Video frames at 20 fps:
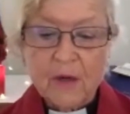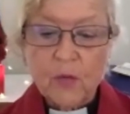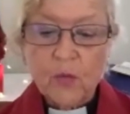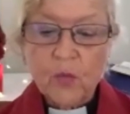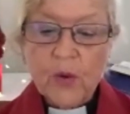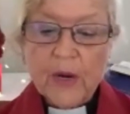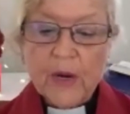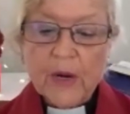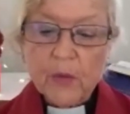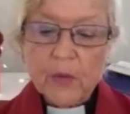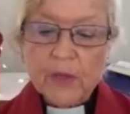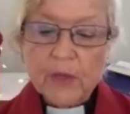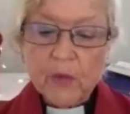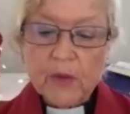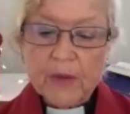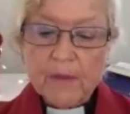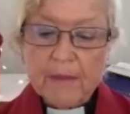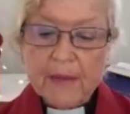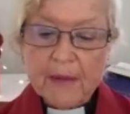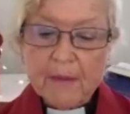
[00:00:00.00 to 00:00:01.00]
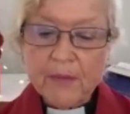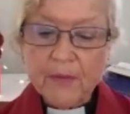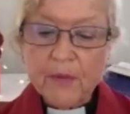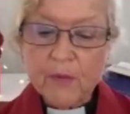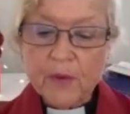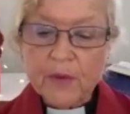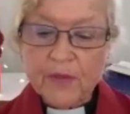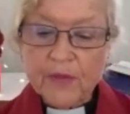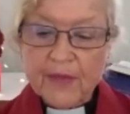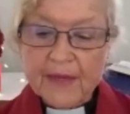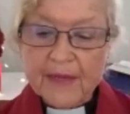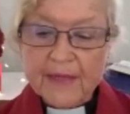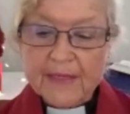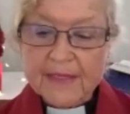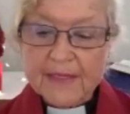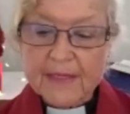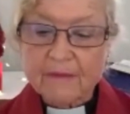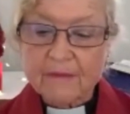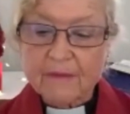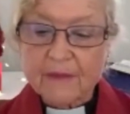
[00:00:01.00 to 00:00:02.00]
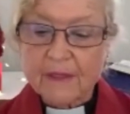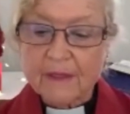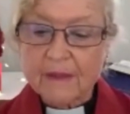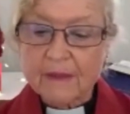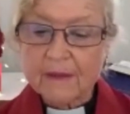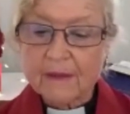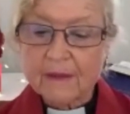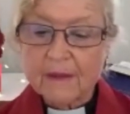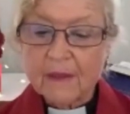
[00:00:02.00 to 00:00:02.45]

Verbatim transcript: where we remember with thanksgiving